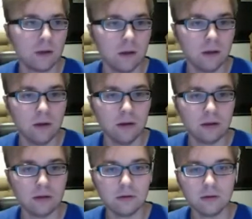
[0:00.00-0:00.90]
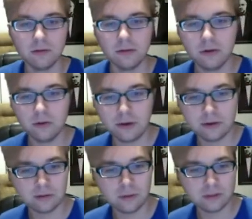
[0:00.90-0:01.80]
All right, Lazar, your
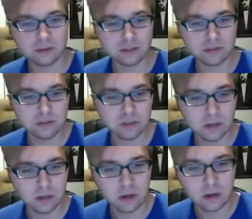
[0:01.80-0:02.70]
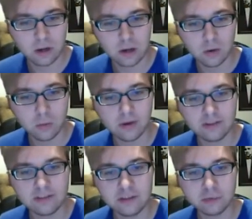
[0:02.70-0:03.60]
next question. What
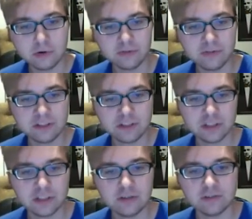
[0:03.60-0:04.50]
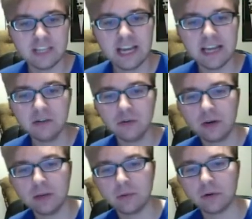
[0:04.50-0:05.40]
is the profession of Ted
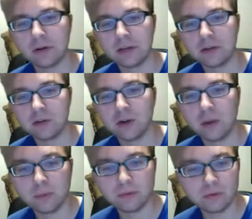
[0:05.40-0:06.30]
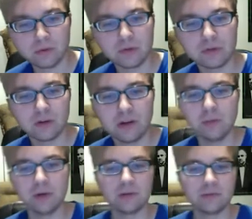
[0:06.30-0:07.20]
Kramer in Kramer versus Kramer?